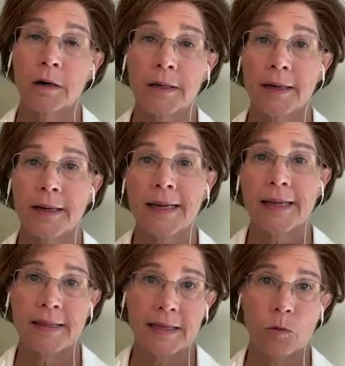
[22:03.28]
on
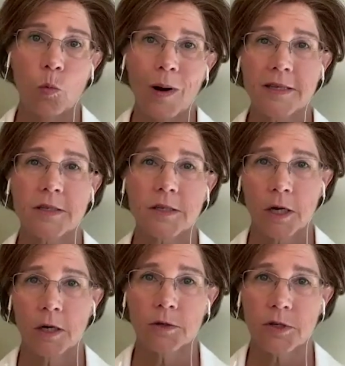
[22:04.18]
the West
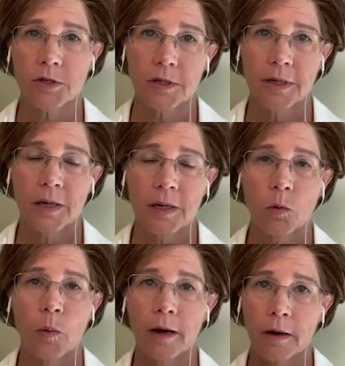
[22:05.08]
Coast
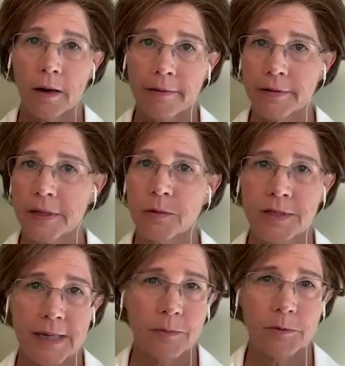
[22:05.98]
where everything
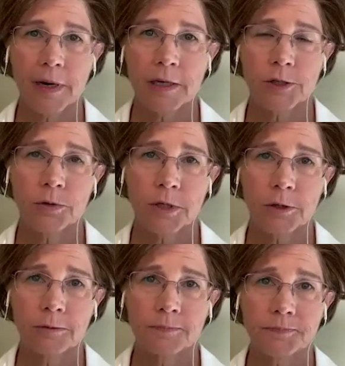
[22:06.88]
was aimed right to
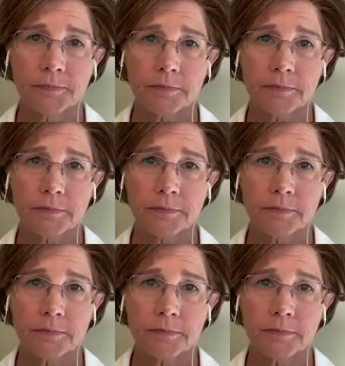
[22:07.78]
you.